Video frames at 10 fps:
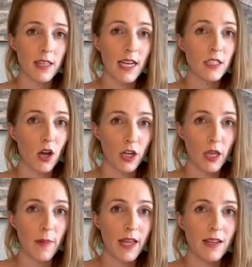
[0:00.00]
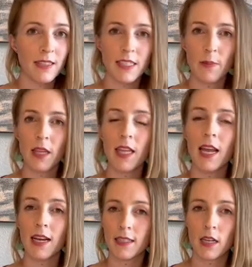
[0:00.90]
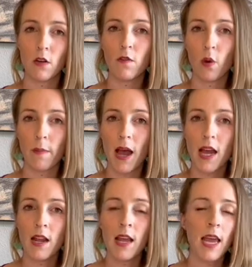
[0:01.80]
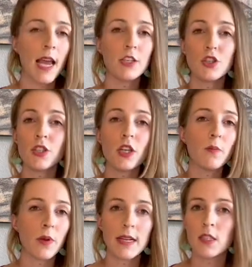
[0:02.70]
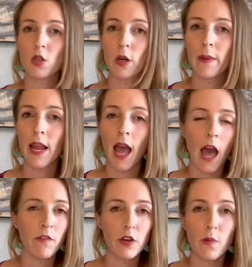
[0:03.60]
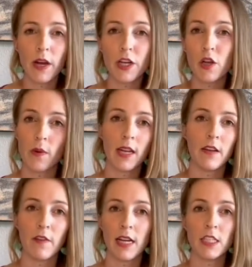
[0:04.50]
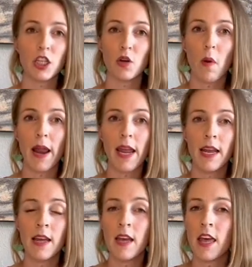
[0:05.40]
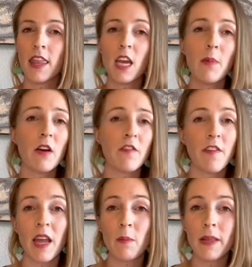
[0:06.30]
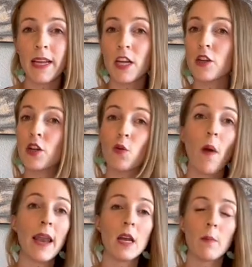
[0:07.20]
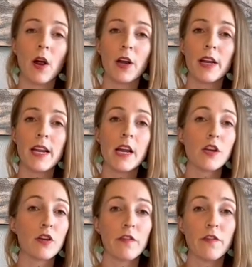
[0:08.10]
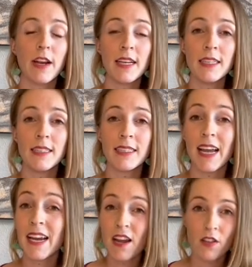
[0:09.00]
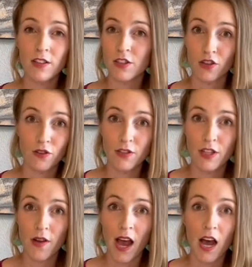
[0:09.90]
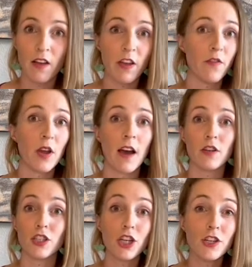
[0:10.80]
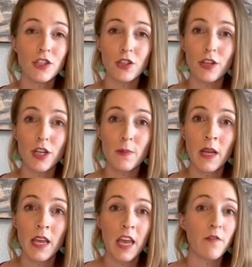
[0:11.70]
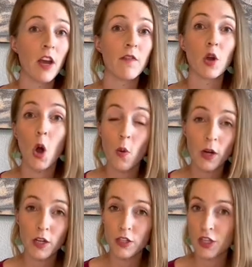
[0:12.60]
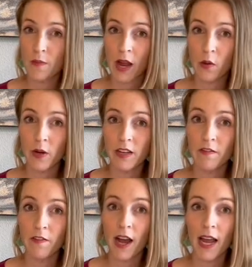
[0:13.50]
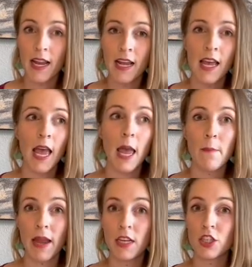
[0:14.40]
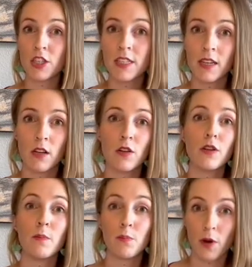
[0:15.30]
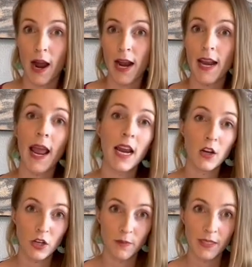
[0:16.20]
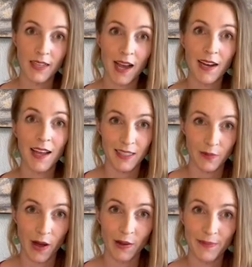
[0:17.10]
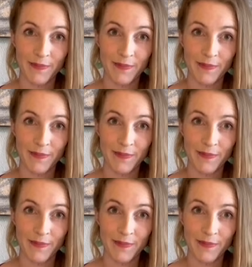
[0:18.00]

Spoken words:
document. It's typically Excel format, and just start brainstorming everyone you want to invite to your wedding. Think about family, your wedding party, your friends, any other circles you have. If you have a church group, if you have coworkers you might want to invite, and make sure to include bride and groom side well.